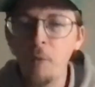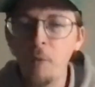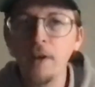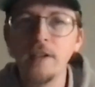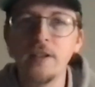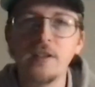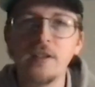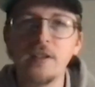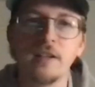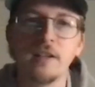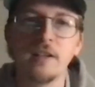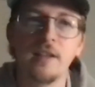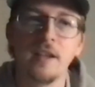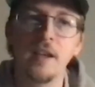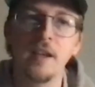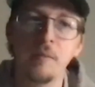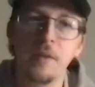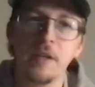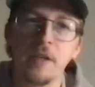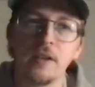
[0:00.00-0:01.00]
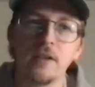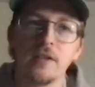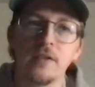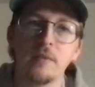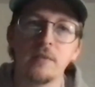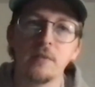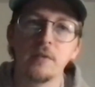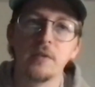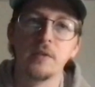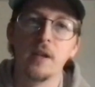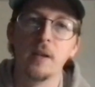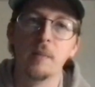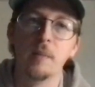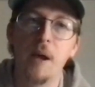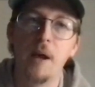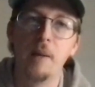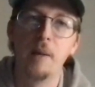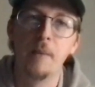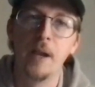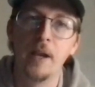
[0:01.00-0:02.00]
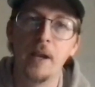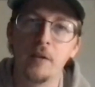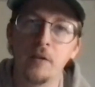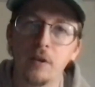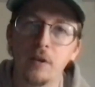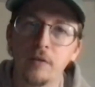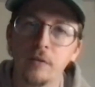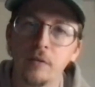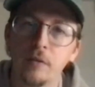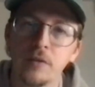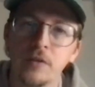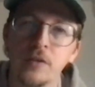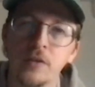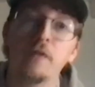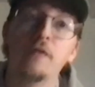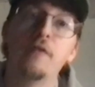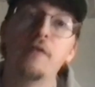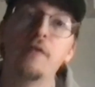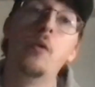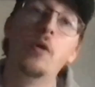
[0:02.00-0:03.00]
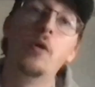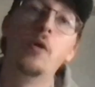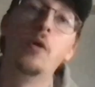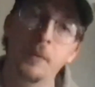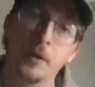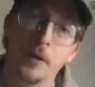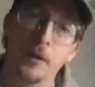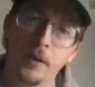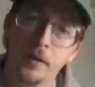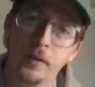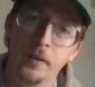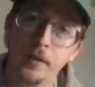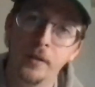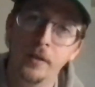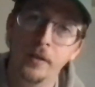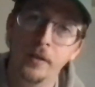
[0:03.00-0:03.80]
wanted to sell to him because it was Bob Mankoff, who was the former